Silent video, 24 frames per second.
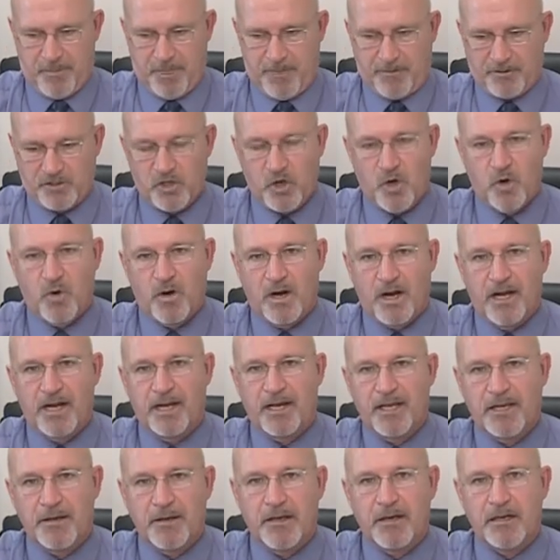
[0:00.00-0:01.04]
So
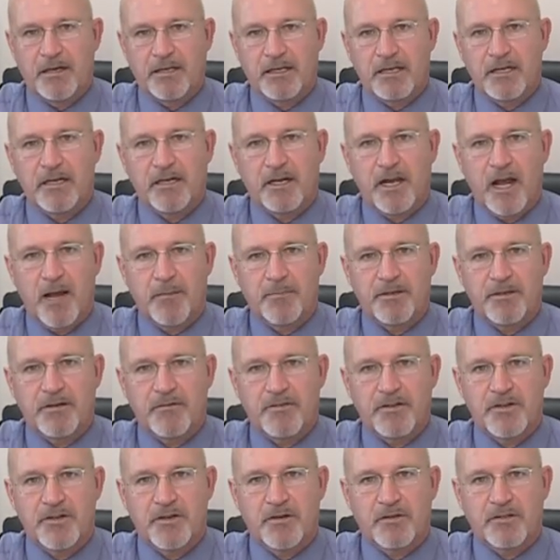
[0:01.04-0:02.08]
I get a copy of
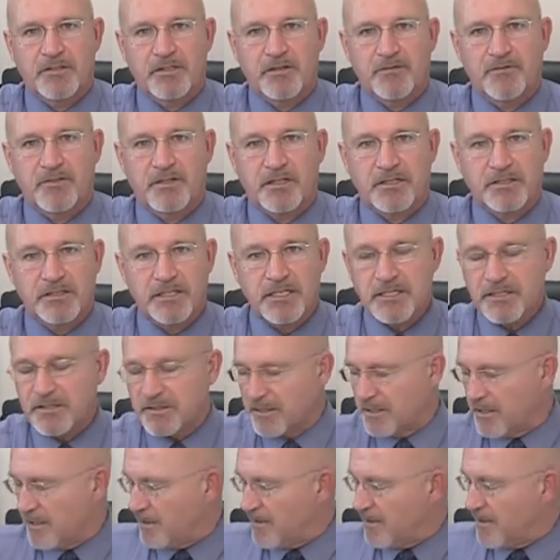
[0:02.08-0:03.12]
the notice of trustee
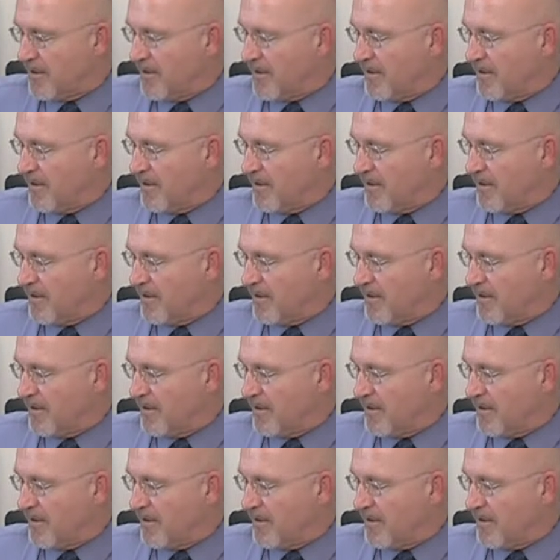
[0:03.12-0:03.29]
sale,